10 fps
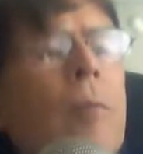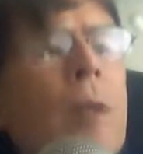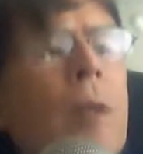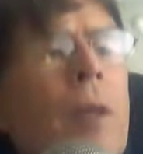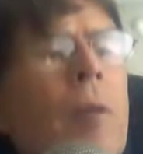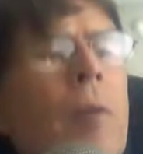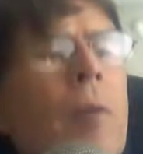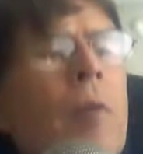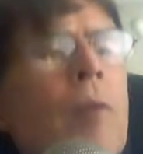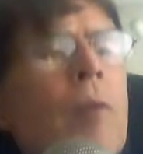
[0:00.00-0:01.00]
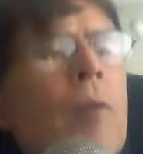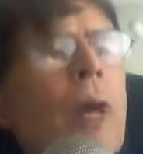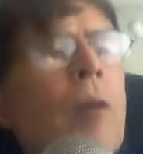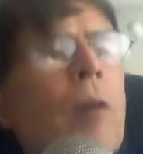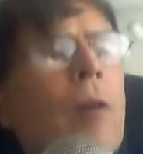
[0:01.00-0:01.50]
if the
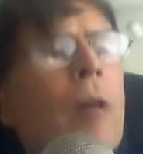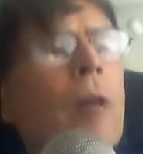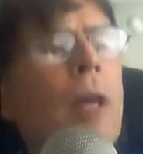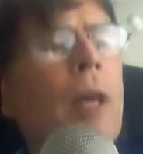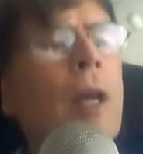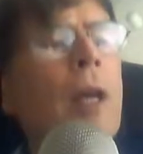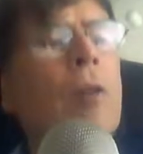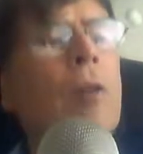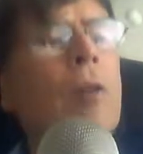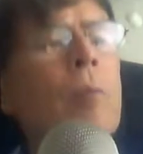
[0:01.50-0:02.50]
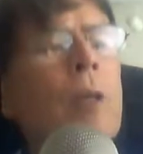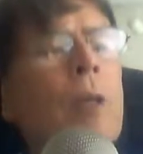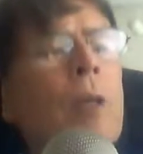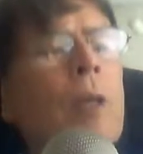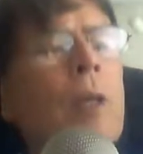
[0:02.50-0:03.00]
pattern that you'd like to be in
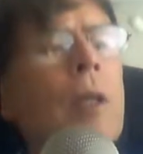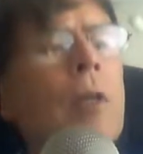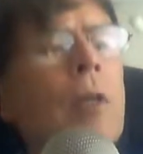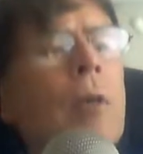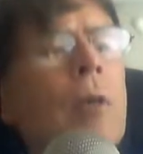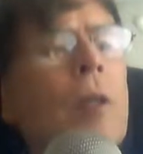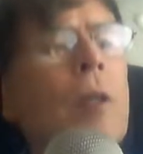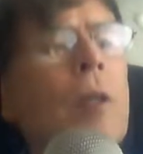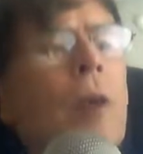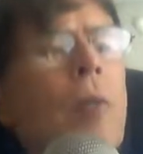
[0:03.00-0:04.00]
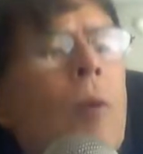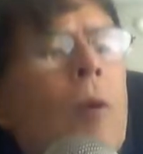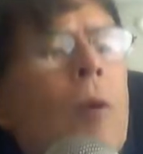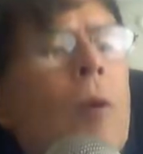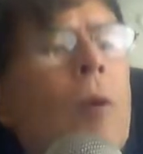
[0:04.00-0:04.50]
a class on is not one
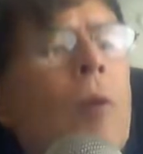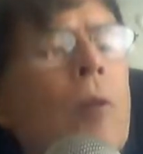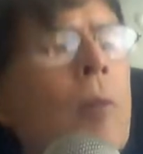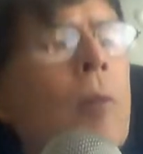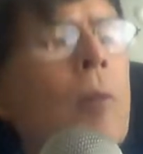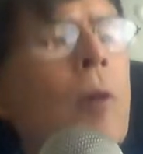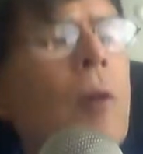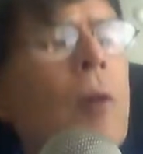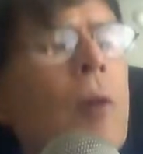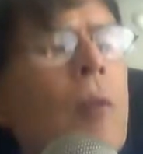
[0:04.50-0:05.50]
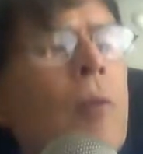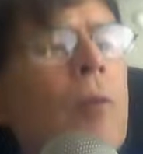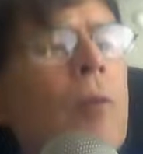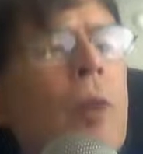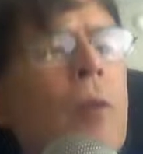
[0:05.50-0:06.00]
of those, let me know, and if
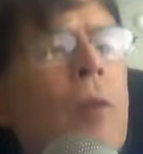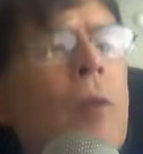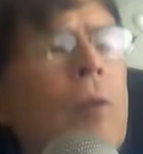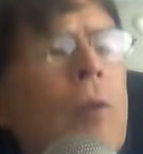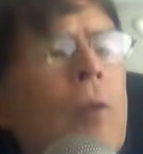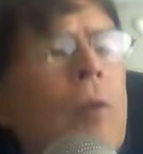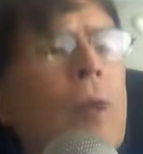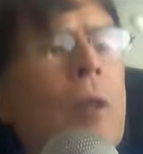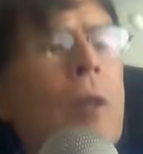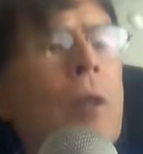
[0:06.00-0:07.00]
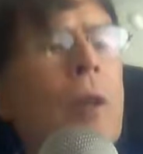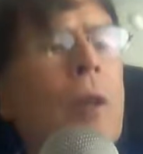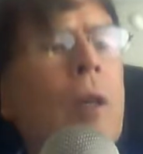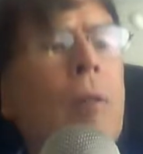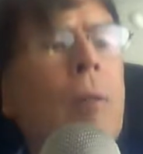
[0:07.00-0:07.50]
there's enough interest, I
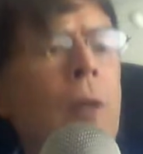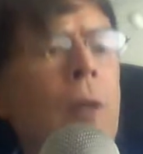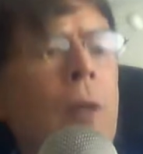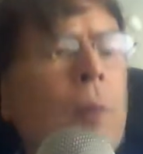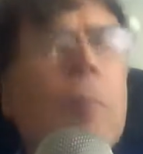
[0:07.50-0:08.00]
might do that.